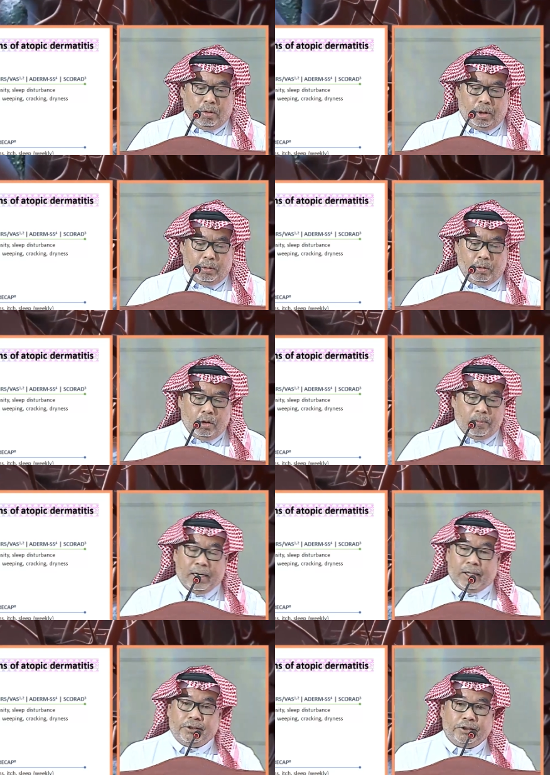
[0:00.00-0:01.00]

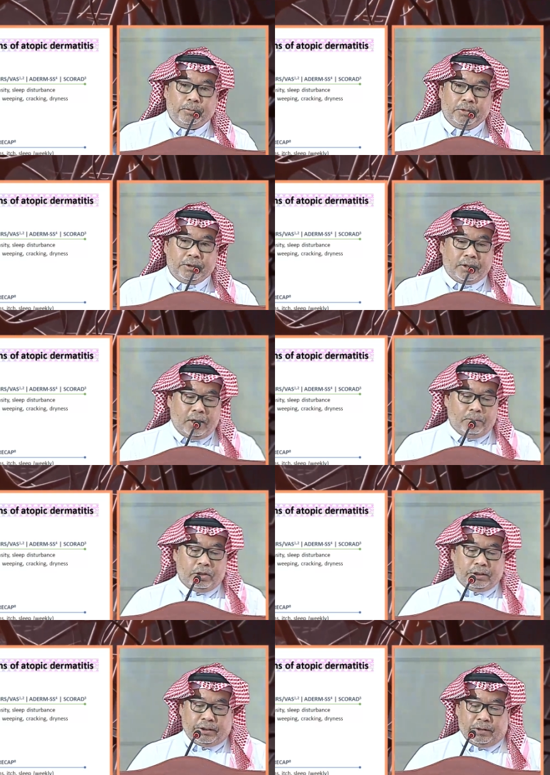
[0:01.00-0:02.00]
global assessment, and
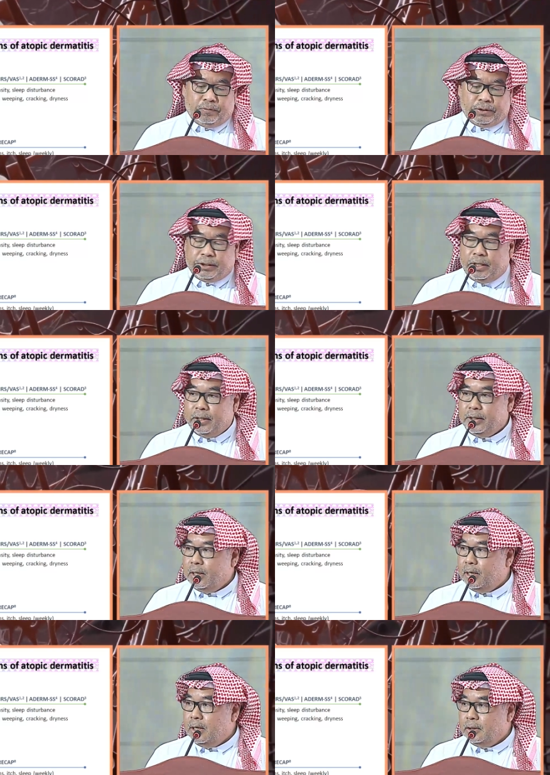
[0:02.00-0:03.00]
body surface
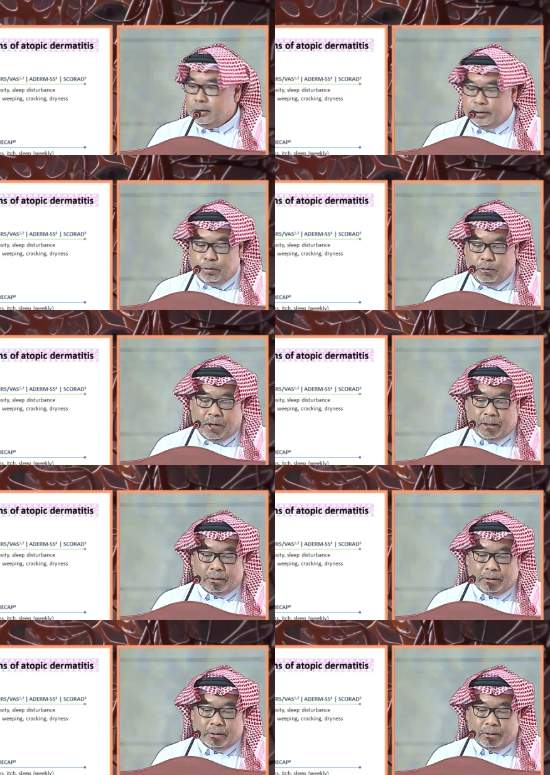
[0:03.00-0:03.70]
area and SCORAD.